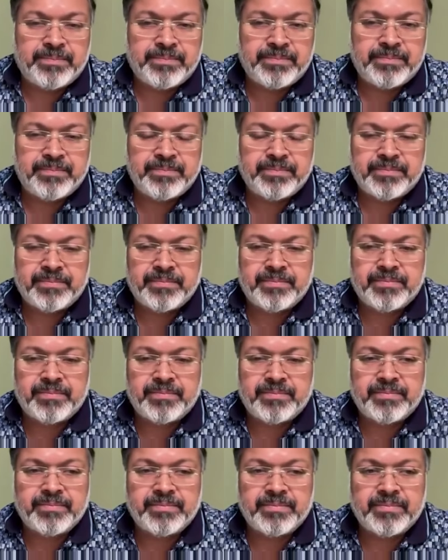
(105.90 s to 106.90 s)

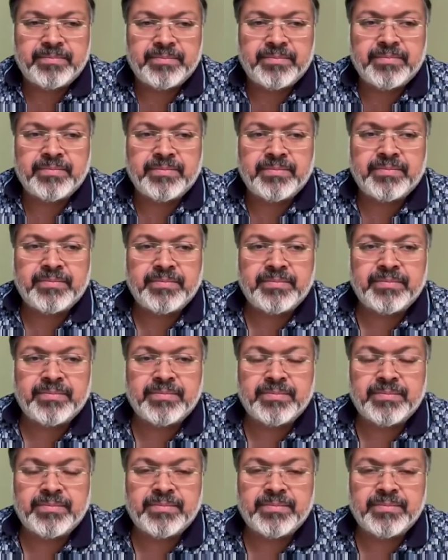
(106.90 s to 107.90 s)

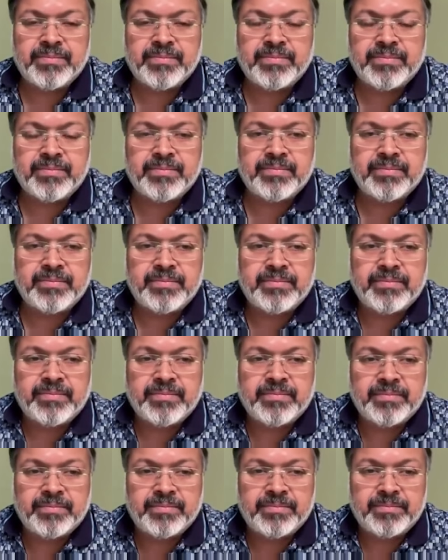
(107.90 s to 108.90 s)

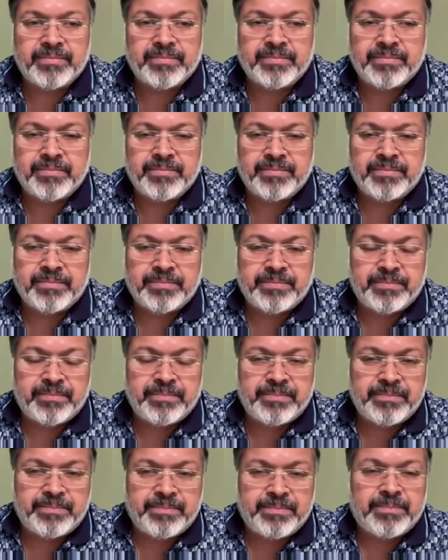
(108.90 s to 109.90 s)

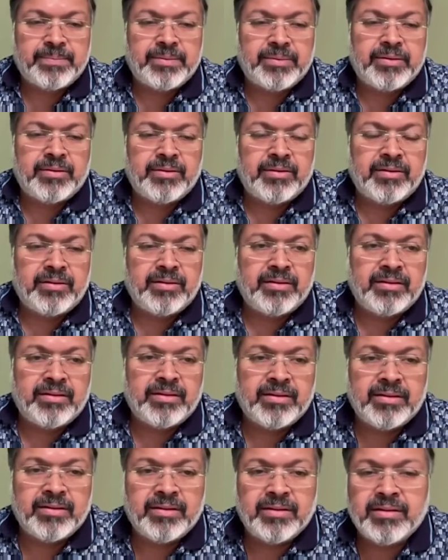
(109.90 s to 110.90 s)

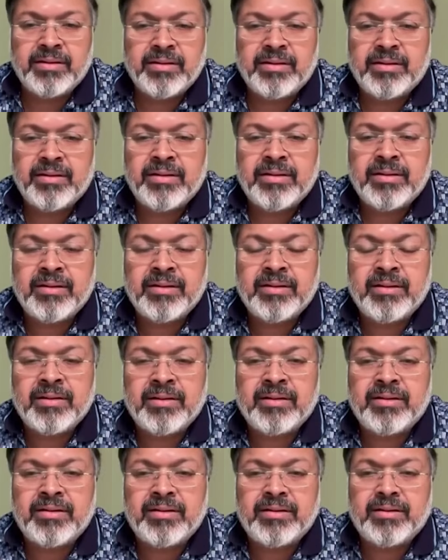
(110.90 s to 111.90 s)

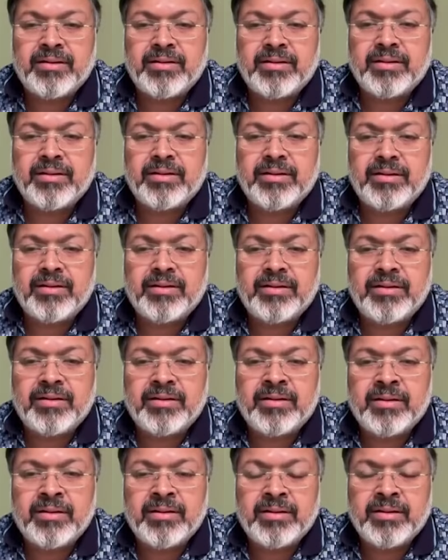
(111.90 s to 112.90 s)

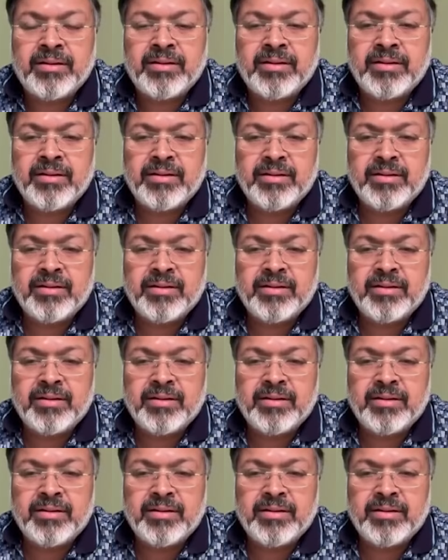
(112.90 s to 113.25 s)
[no speech]